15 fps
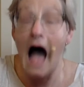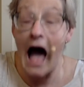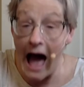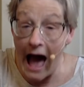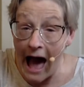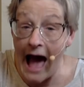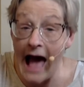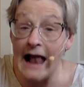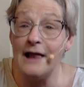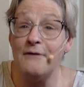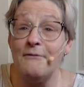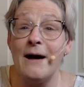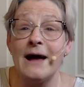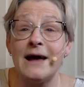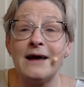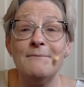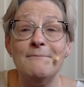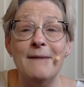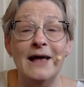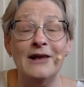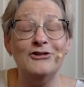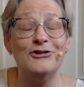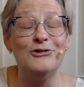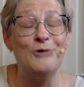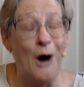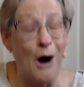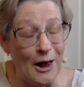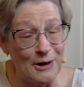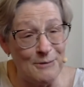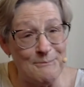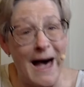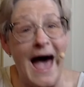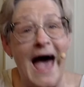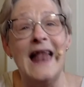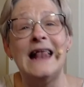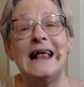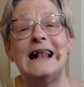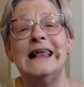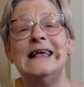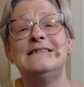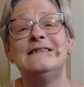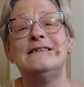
I highly recommend you automatically